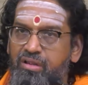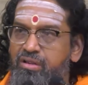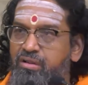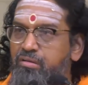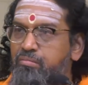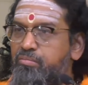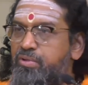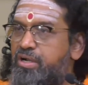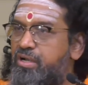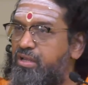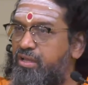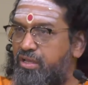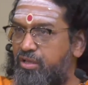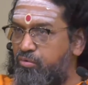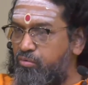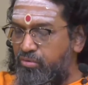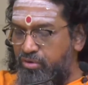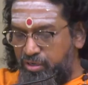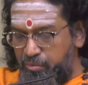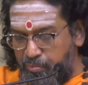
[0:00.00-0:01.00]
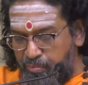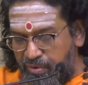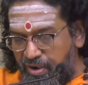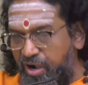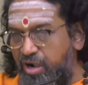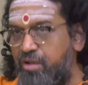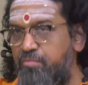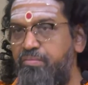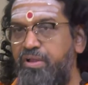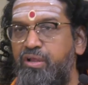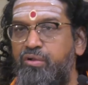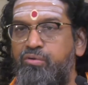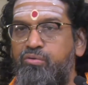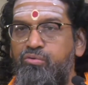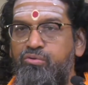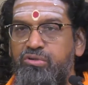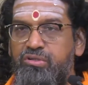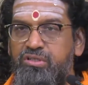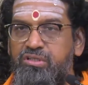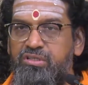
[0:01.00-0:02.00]
But here only pranamaya
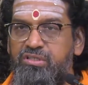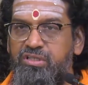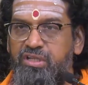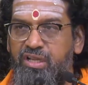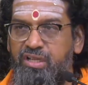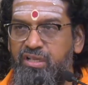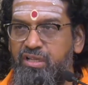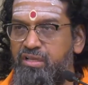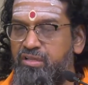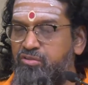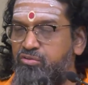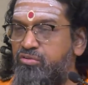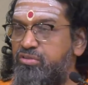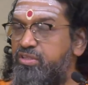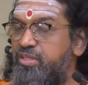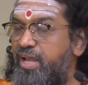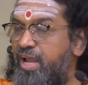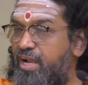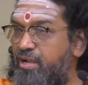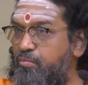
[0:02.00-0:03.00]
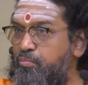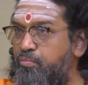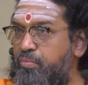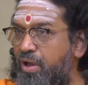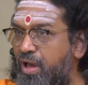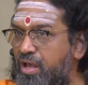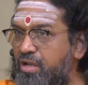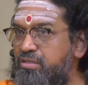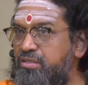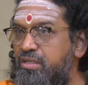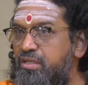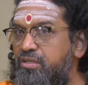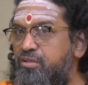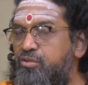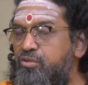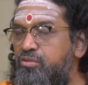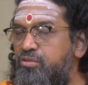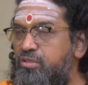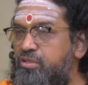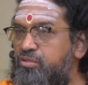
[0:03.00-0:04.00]
kosh is taken. So that part
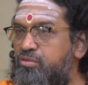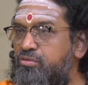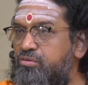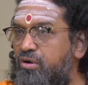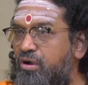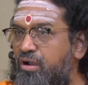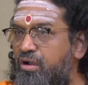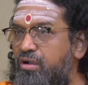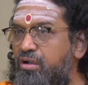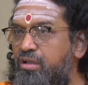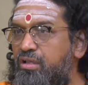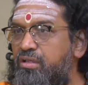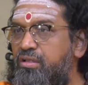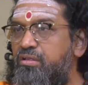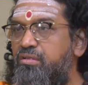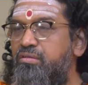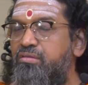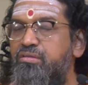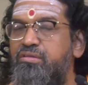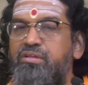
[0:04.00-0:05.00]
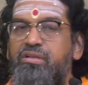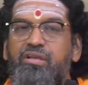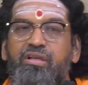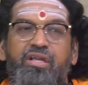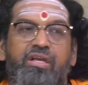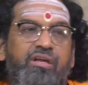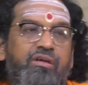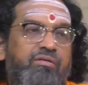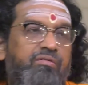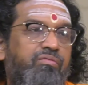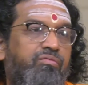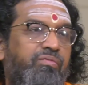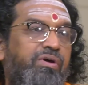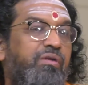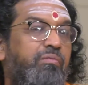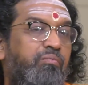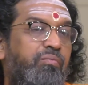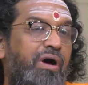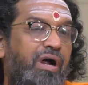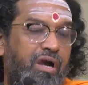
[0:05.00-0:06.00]
is called lingo,
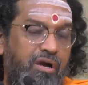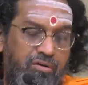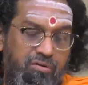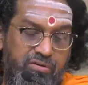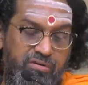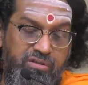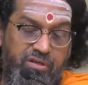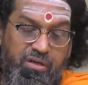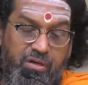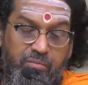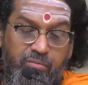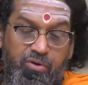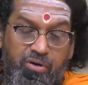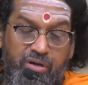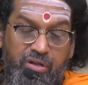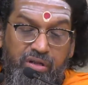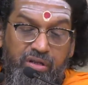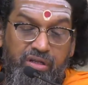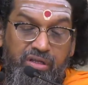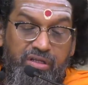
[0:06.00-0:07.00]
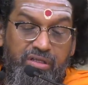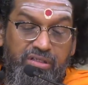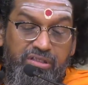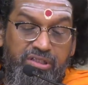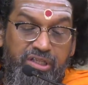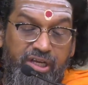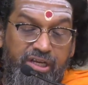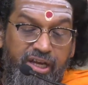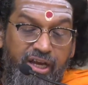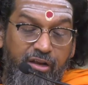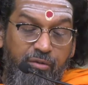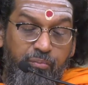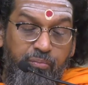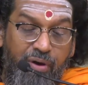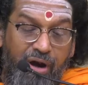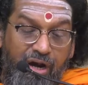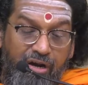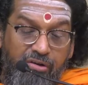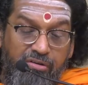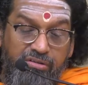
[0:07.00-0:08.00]
one part of subtle body. Second
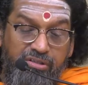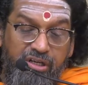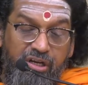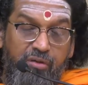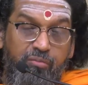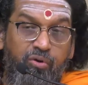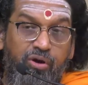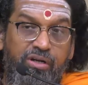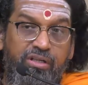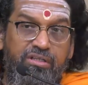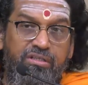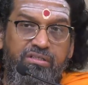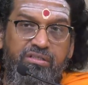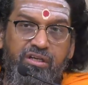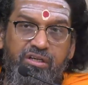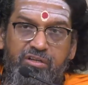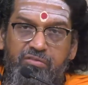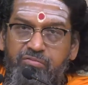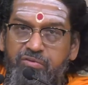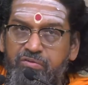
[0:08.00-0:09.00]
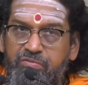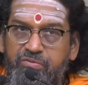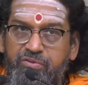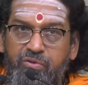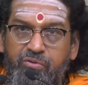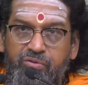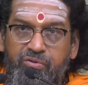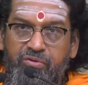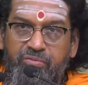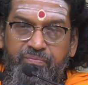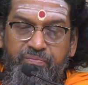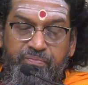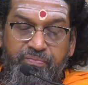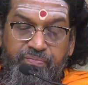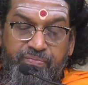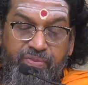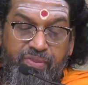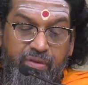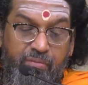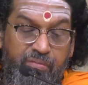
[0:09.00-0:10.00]
part of subtle body is 35th slok.
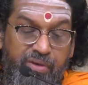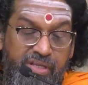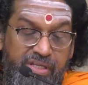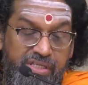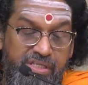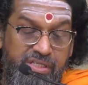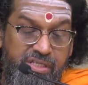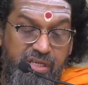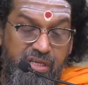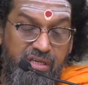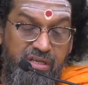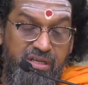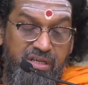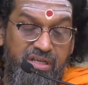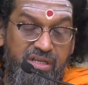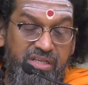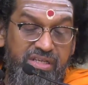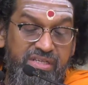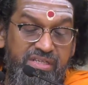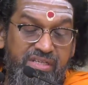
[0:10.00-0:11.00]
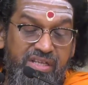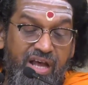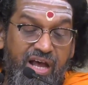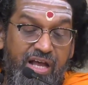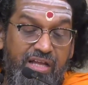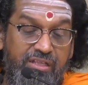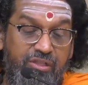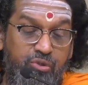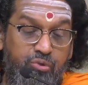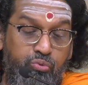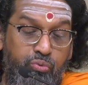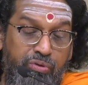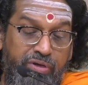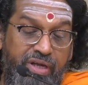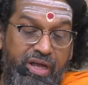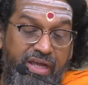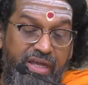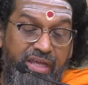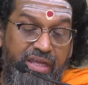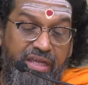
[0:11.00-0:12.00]
Please see.
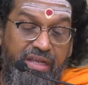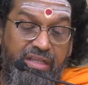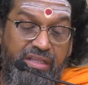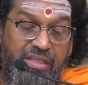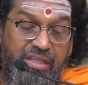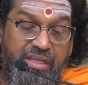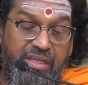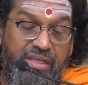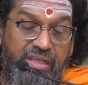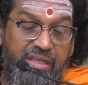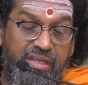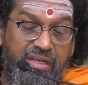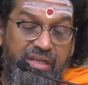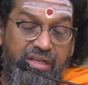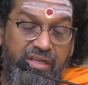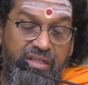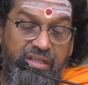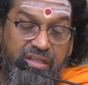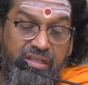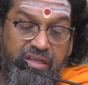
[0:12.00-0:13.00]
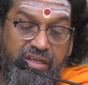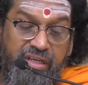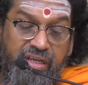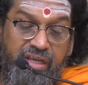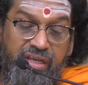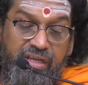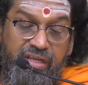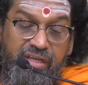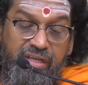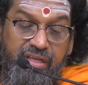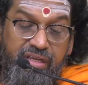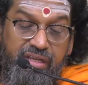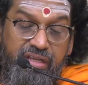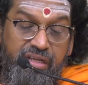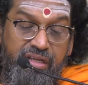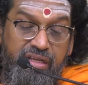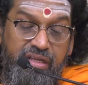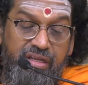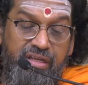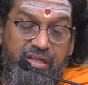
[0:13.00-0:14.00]
Sattukair
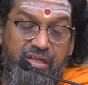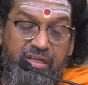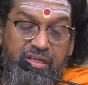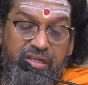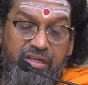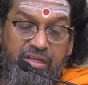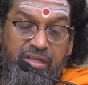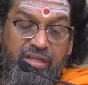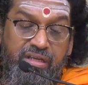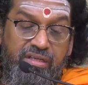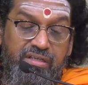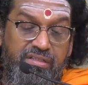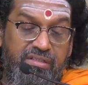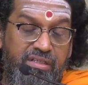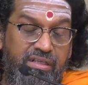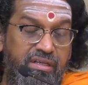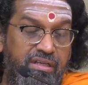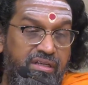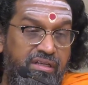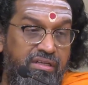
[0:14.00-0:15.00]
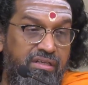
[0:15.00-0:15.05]
dhirindriyaihi. See,